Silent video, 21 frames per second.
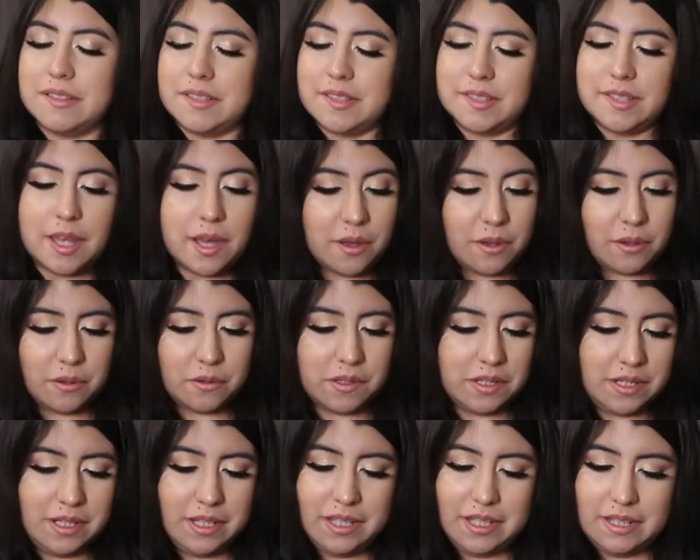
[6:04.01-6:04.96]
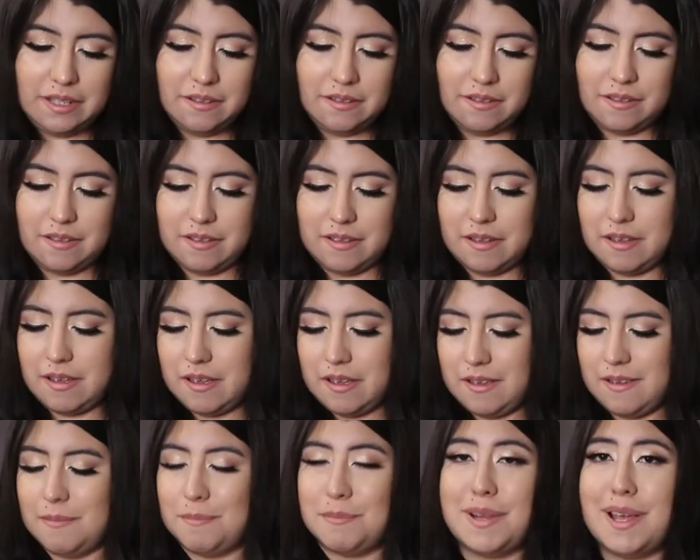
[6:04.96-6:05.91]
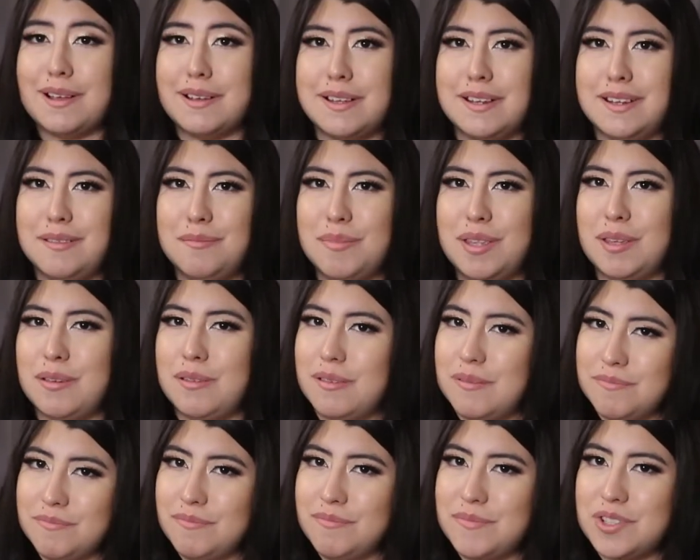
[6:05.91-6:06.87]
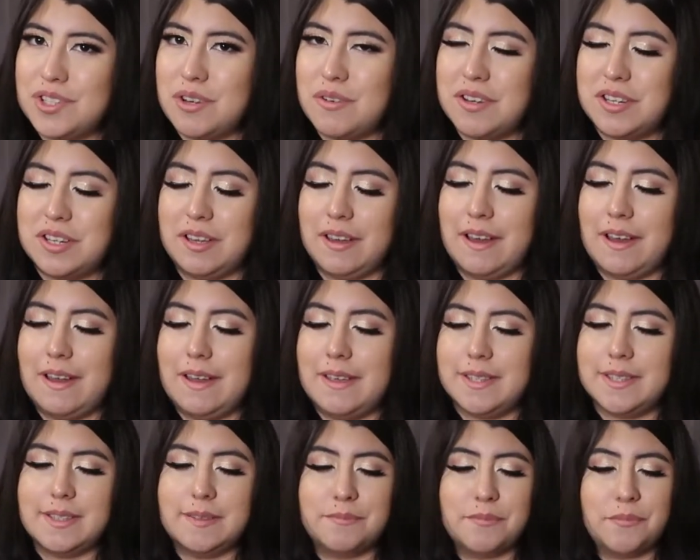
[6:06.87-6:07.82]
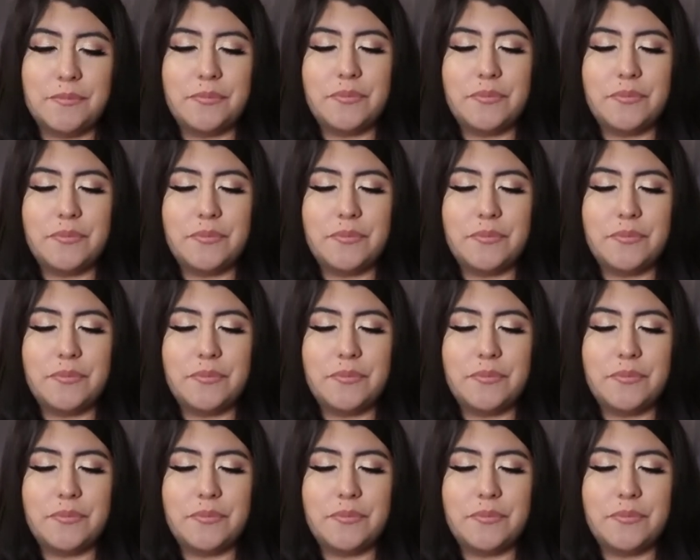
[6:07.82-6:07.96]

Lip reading: So, I'm not gonna be showing you guys.